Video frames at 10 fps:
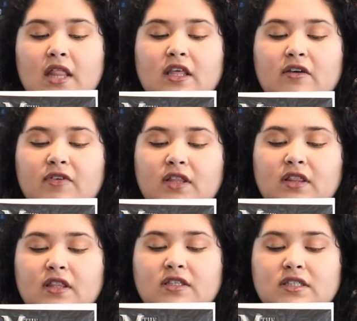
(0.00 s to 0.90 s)
The
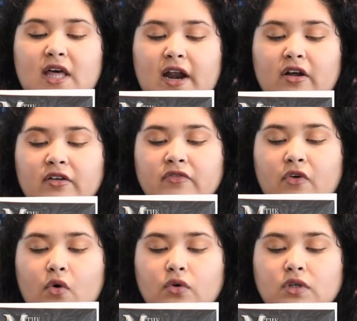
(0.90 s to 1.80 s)
events that
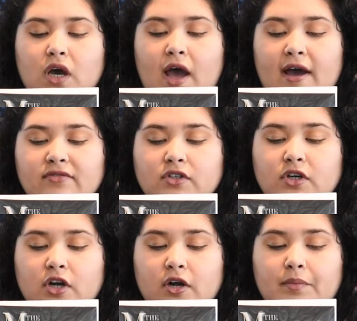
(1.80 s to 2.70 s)
unfold after
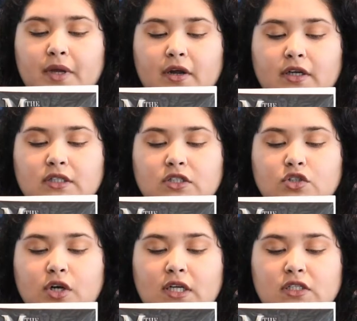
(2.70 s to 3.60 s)
her appearance
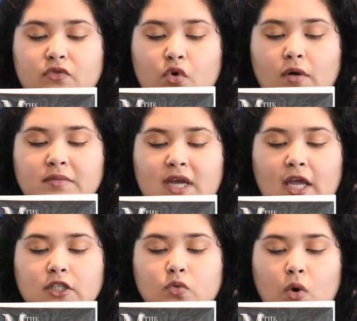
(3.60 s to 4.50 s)
transform
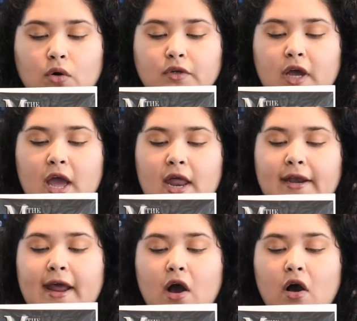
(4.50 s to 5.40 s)
Dane's world.
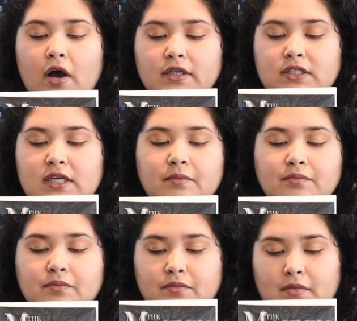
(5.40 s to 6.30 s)
Now haunted,
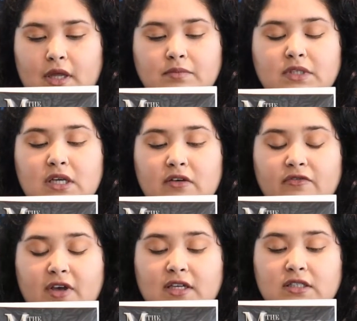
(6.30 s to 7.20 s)

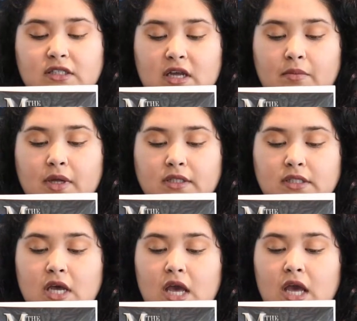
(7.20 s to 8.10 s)
empty-faced
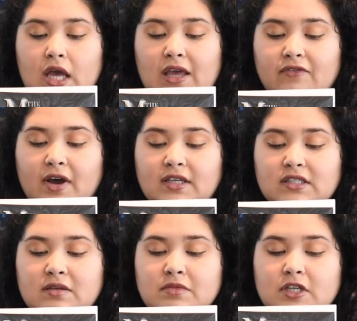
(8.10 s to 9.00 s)
demons. He finds
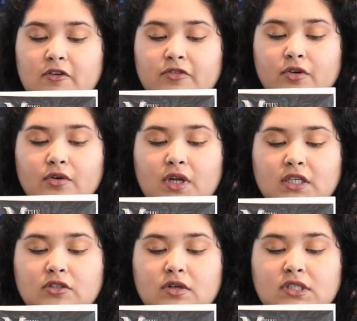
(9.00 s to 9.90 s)
himself thrown
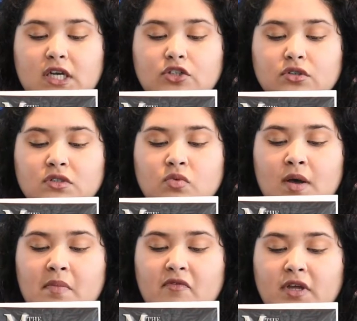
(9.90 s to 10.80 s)
into a dangerous
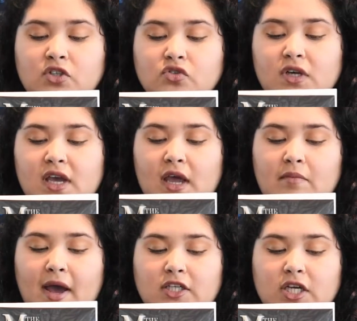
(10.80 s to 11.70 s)
web of intrigue and
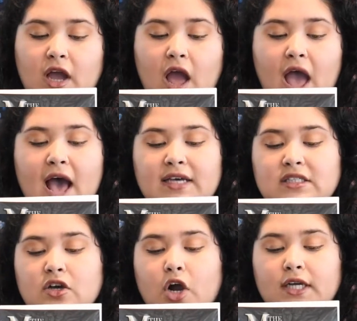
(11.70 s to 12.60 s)
magic. As
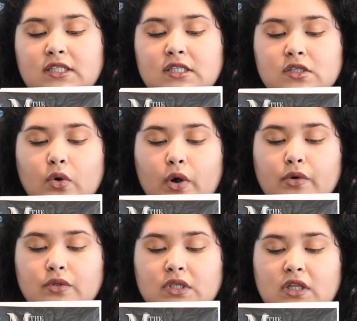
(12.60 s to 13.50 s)
the crisis
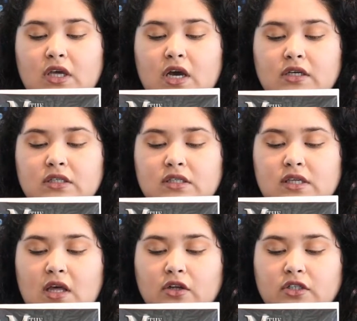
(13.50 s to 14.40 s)
grows, the young
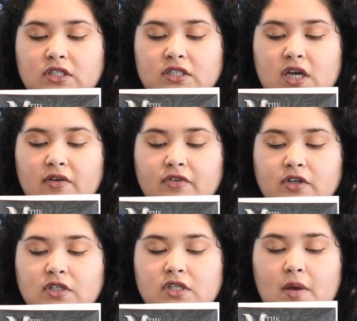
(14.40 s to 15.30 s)
sailor
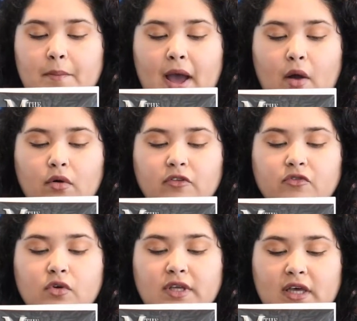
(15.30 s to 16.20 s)
discovers
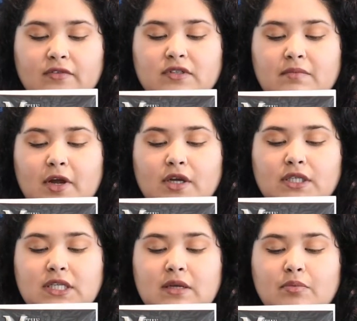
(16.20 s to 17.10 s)
powerful gifts
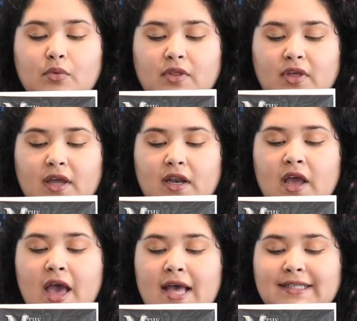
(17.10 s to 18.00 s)
buried deep within,
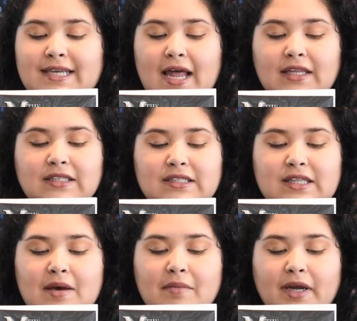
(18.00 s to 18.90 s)
talents
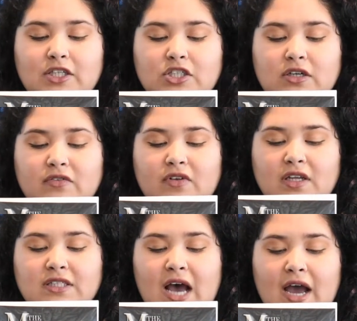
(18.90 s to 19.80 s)
that might shift a
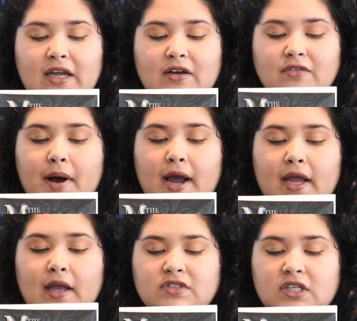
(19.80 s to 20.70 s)
tide of
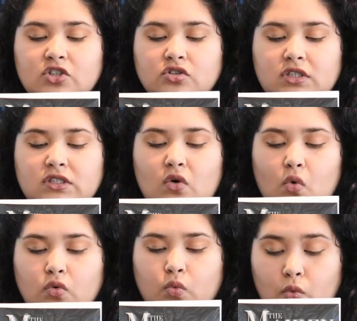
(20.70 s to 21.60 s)
a
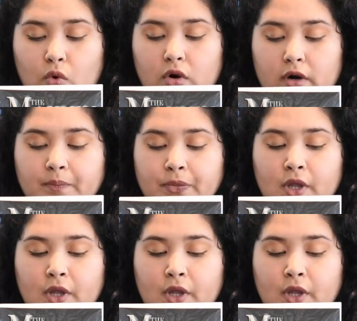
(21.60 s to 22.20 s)
centuries-old war.